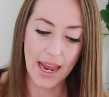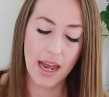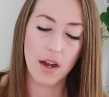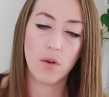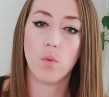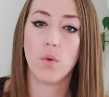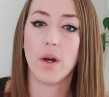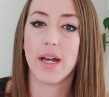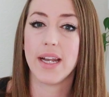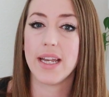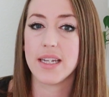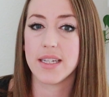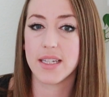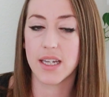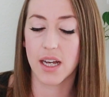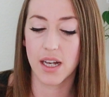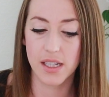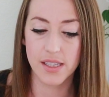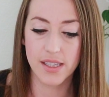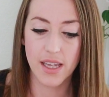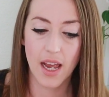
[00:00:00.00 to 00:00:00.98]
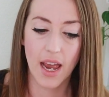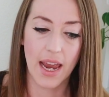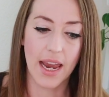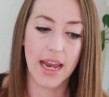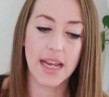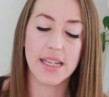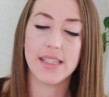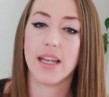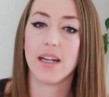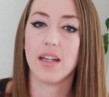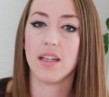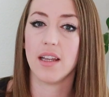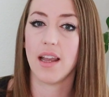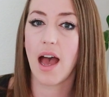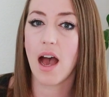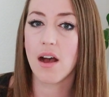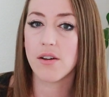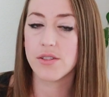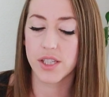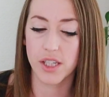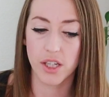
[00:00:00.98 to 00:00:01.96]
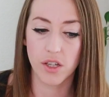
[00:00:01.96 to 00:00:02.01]
and what it does is it
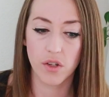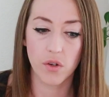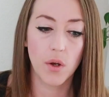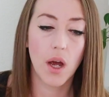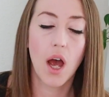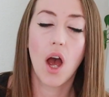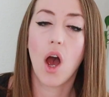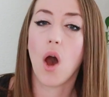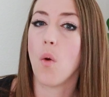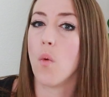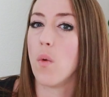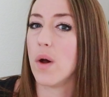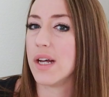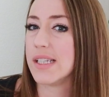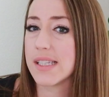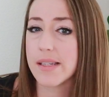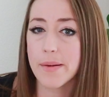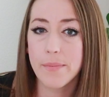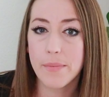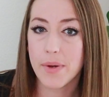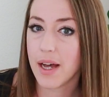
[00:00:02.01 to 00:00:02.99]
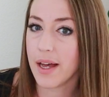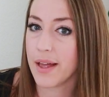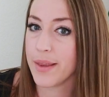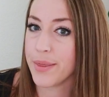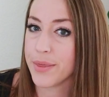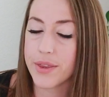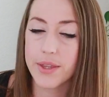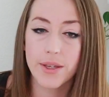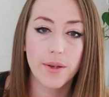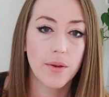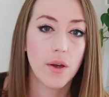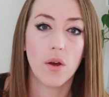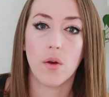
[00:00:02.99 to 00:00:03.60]
allows you once a month,